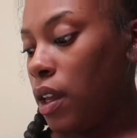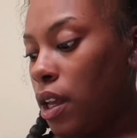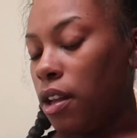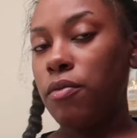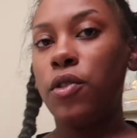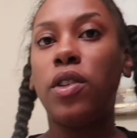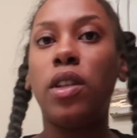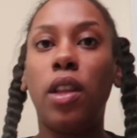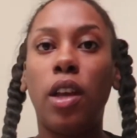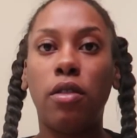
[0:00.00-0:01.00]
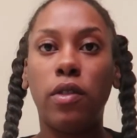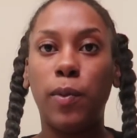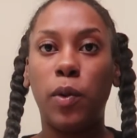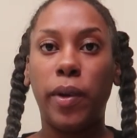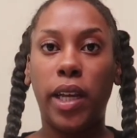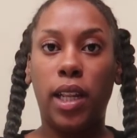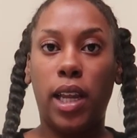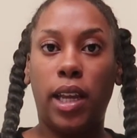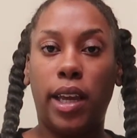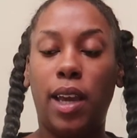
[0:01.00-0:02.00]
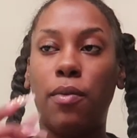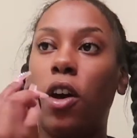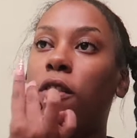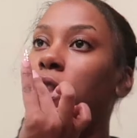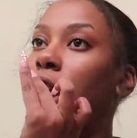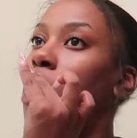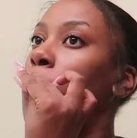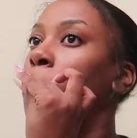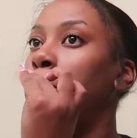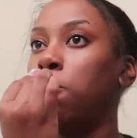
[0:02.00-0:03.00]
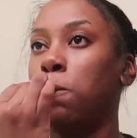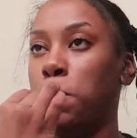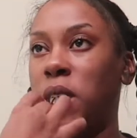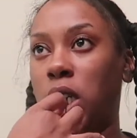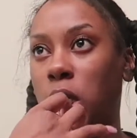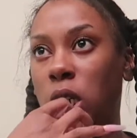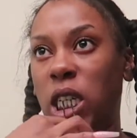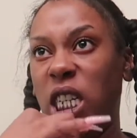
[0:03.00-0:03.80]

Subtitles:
I'm using the rubber band that came off the bundle.